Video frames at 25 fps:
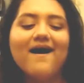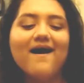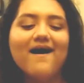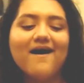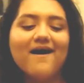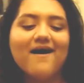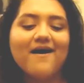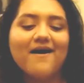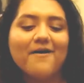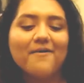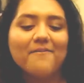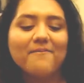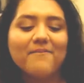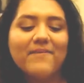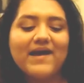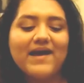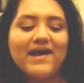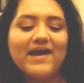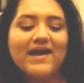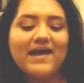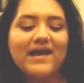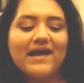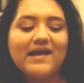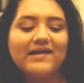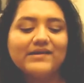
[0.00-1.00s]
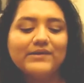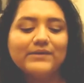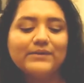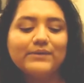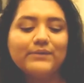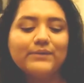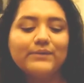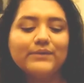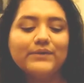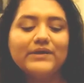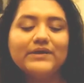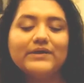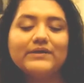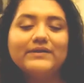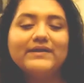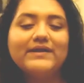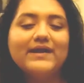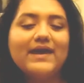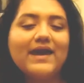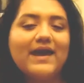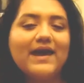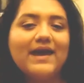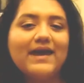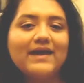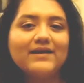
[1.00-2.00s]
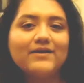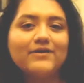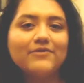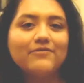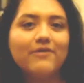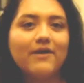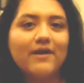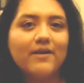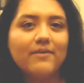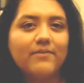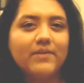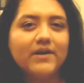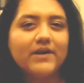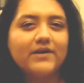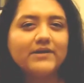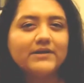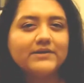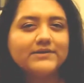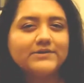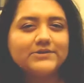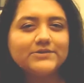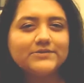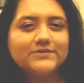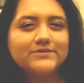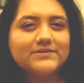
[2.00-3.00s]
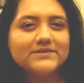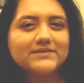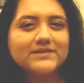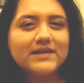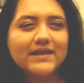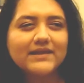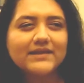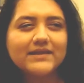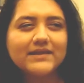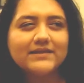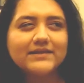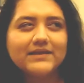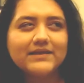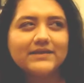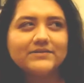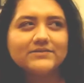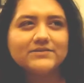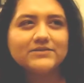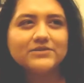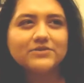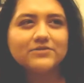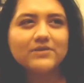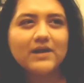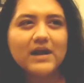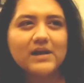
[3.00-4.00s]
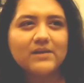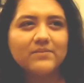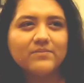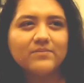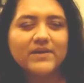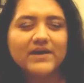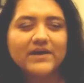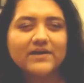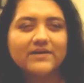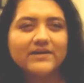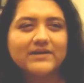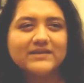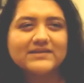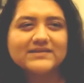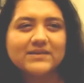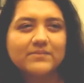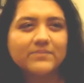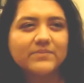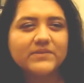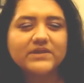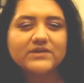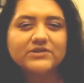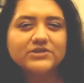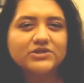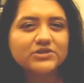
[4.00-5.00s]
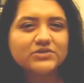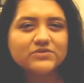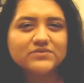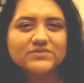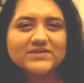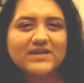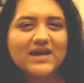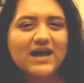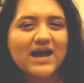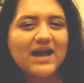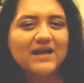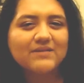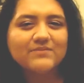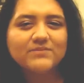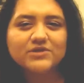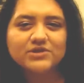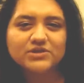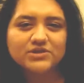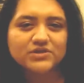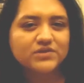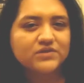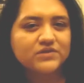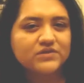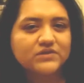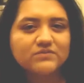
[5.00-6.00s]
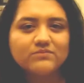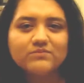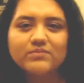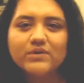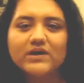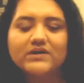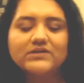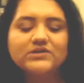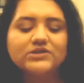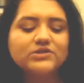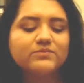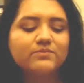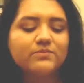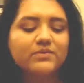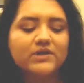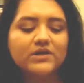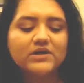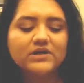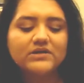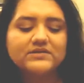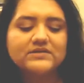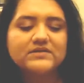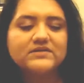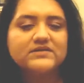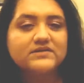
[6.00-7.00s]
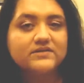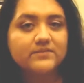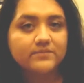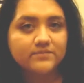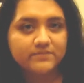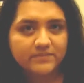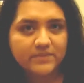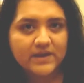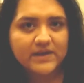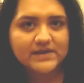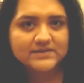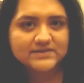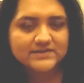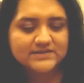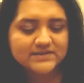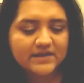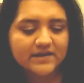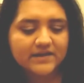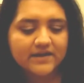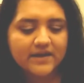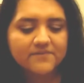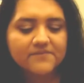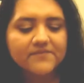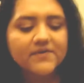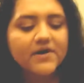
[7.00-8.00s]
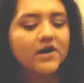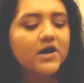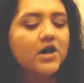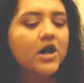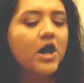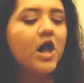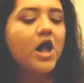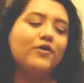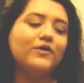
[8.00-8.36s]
And you can get cranberry juice. I think they use cranberry something juice. I'm just using punch because it's the best thing ever.